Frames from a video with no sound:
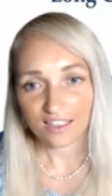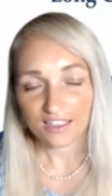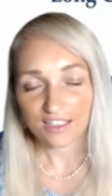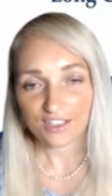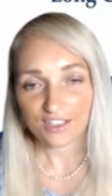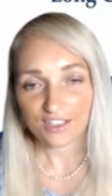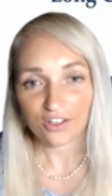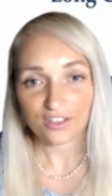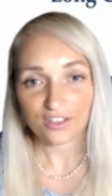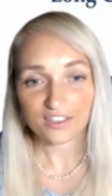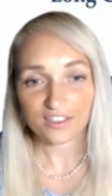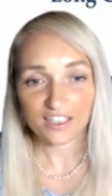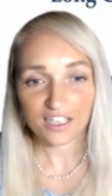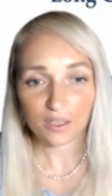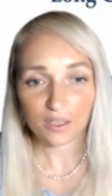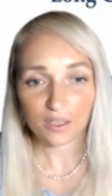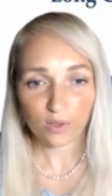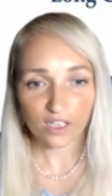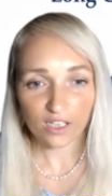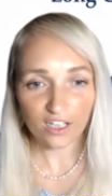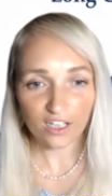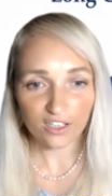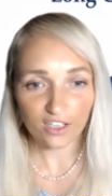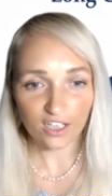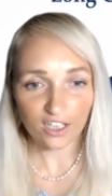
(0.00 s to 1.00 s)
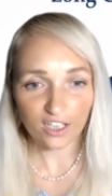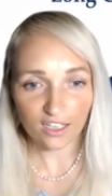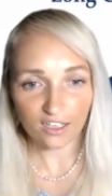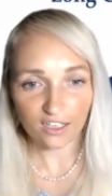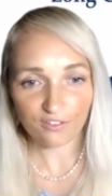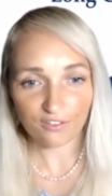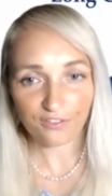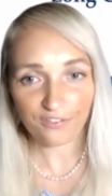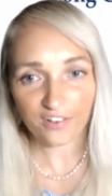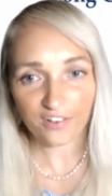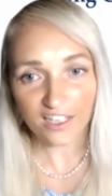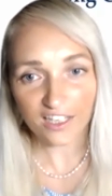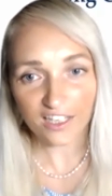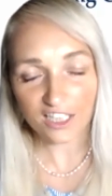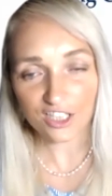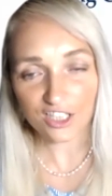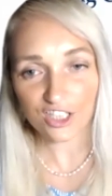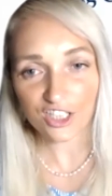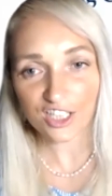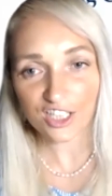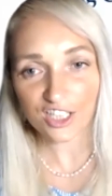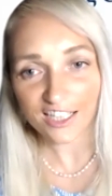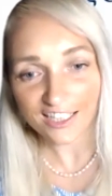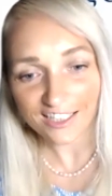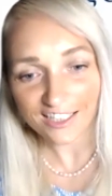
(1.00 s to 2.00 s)
So I think we're gonna
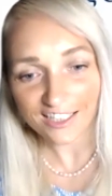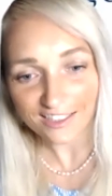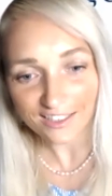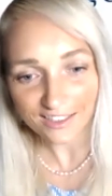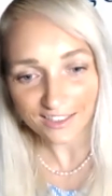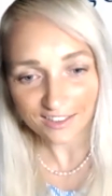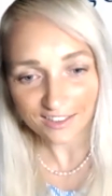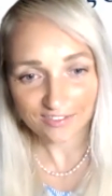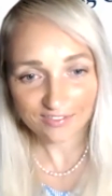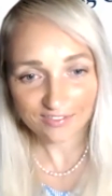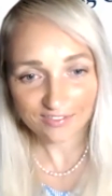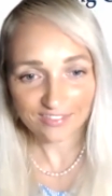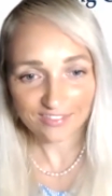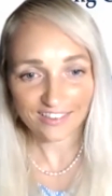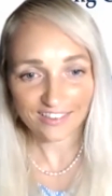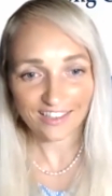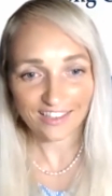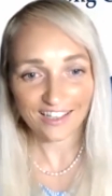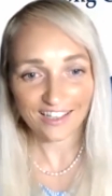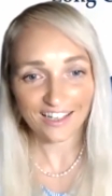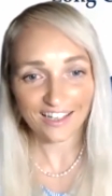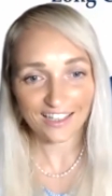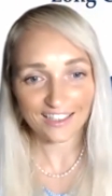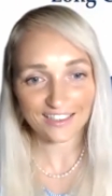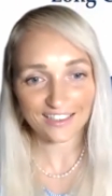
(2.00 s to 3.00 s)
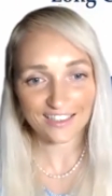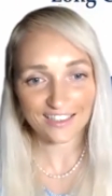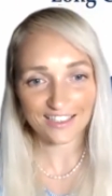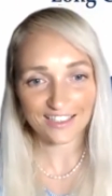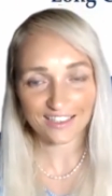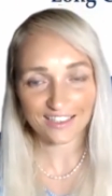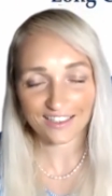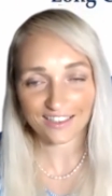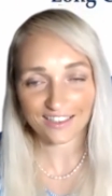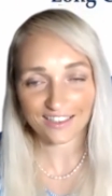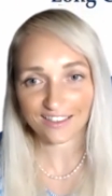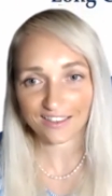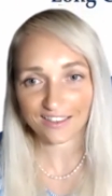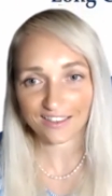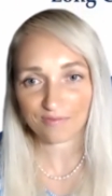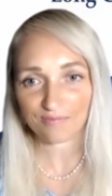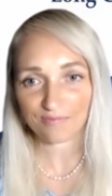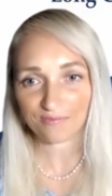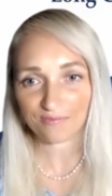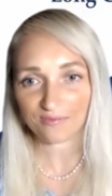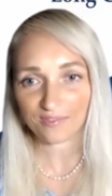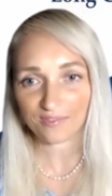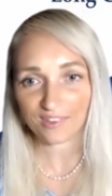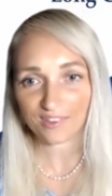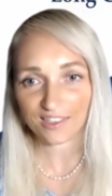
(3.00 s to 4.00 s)
finish here. And
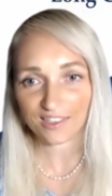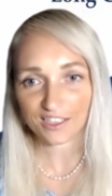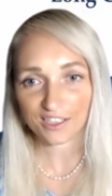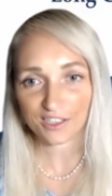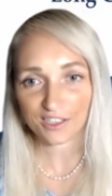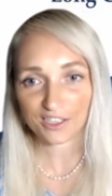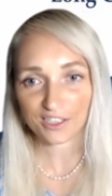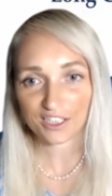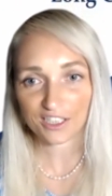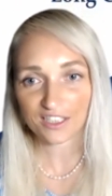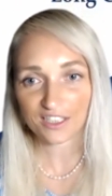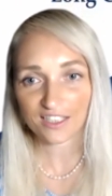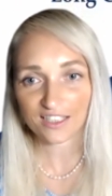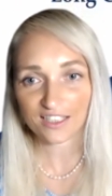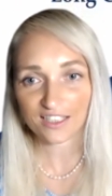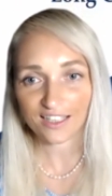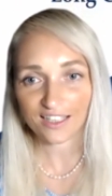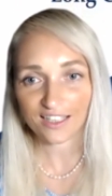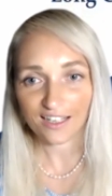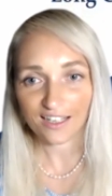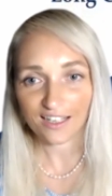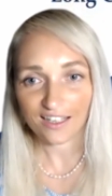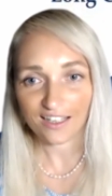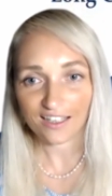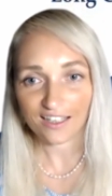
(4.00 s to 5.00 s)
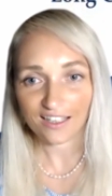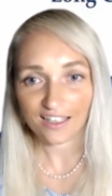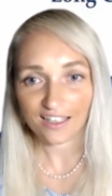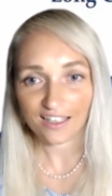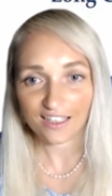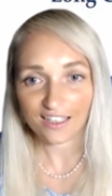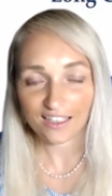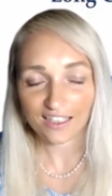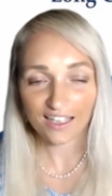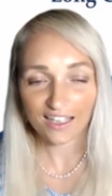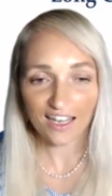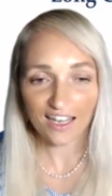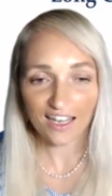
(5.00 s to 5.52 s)
it just in